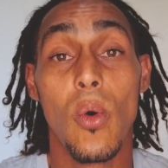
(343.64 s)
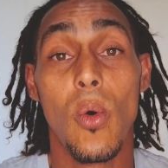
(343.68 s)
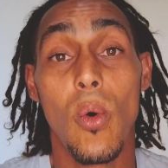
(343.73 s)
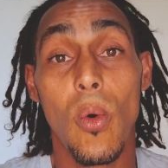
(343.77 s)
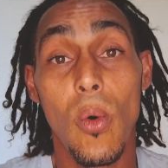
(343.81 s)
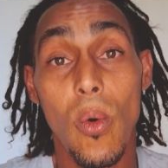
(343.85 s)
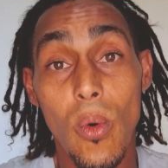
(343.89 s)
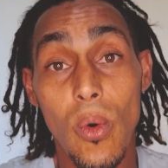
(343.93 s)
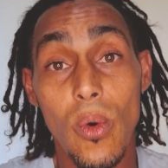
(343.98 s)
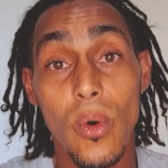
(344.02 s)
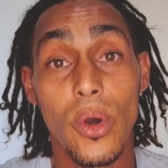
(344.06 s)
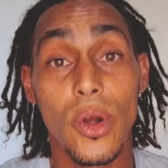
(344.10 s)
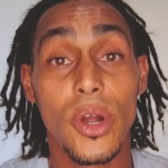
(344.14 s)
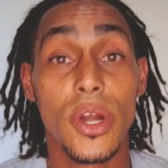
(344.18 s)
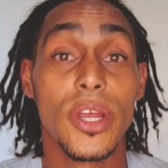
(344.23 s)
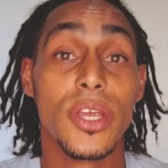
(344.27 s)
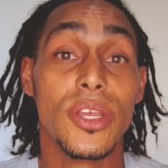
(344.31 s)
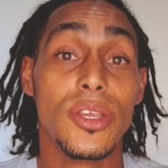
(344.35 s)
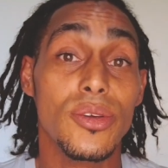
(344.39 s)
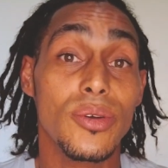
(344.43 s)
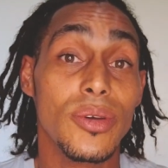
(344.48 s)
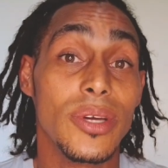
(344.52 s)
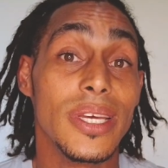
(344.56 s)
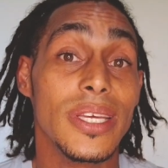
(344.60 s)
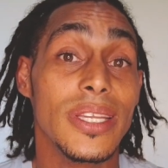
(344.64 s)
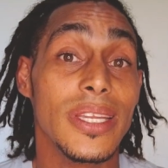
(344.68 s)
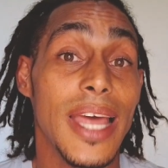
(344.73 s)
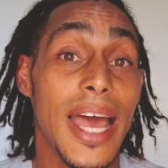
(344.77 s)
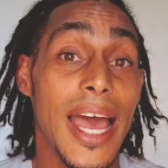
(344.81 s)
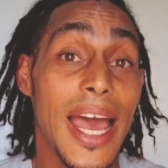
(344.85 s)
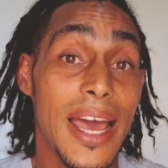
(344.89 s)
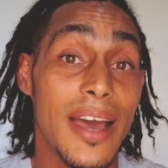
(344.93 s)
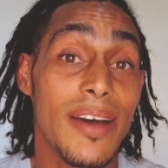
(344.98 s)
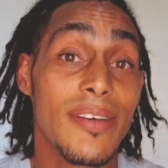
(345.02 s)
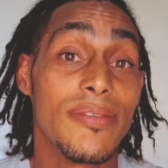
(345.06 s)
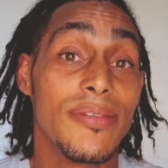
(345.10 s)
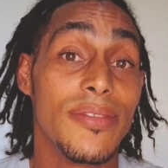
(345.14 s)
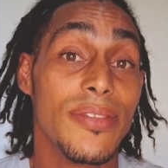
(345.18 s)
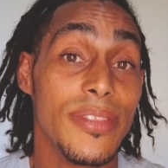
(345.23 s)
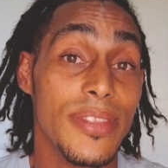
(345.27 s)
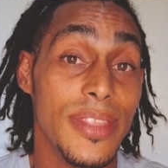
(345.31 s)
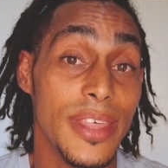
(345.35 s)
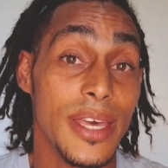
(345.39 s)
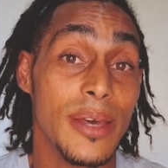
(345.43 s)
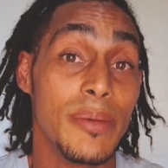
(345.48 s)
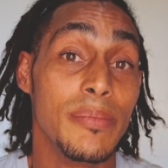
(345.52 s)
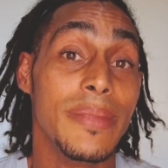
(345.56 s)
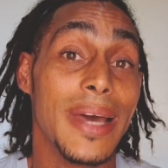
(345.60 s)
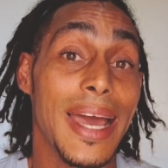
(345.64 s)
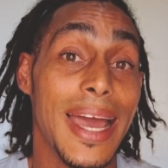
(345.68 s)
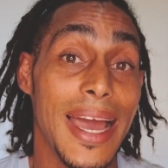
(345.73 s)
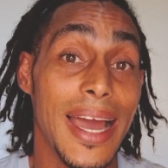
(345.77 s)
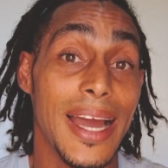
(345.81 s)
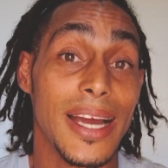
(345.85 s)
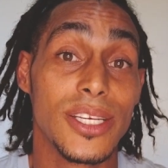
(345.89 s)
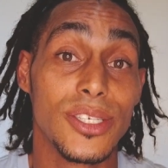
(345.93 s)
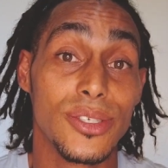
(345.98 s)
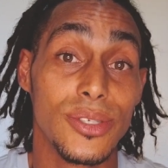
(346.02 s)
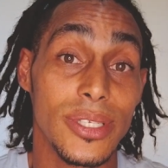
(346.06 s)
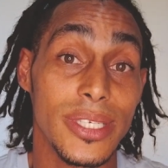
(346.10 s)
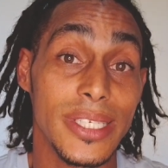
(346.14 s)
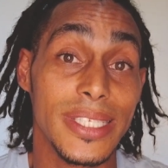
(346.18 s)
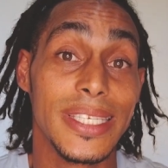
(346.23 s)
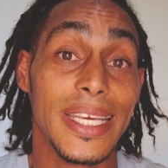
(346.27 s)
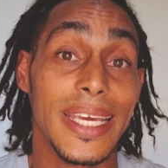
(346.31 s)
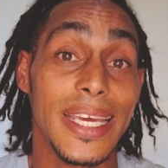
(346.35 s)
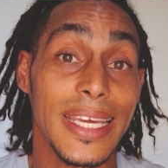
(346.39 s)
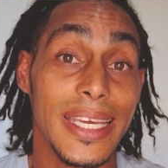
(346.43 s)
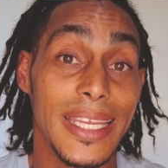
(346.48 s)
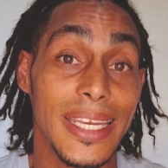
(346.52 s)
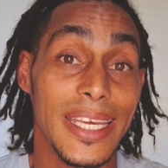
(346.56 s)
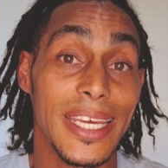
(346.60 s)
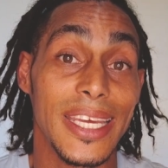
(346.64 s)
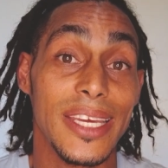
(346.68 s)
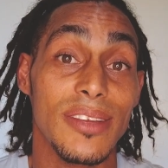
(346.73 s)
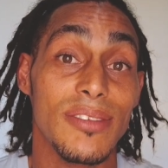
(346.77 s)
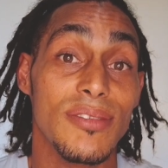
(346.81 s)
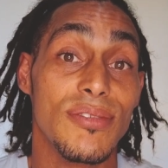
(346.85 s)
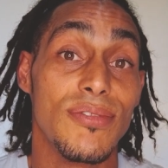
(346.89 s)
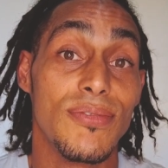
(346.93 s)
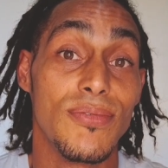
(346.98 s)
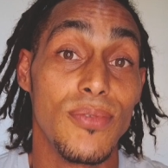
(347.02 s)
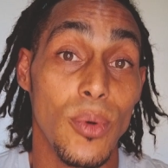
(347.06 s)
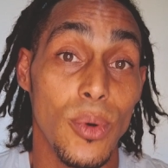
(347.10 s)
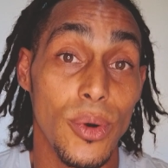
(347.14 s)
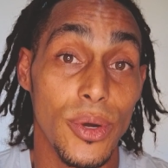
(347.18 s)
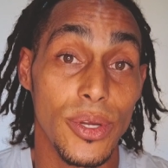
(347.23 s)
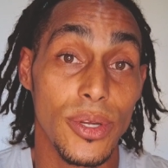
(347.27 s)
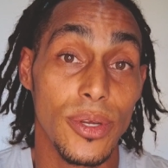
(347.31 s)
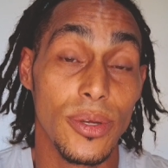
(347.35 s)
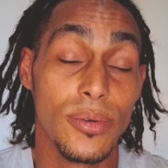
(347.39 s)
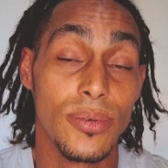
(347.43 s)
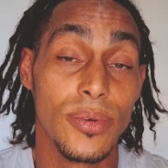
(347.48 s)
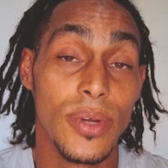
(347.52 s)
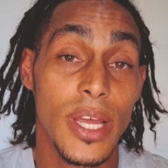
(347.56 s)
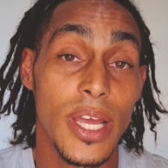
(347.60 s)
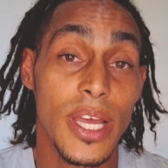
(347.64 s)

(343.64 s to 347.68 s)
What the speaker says: or you can have them actually take it in for you.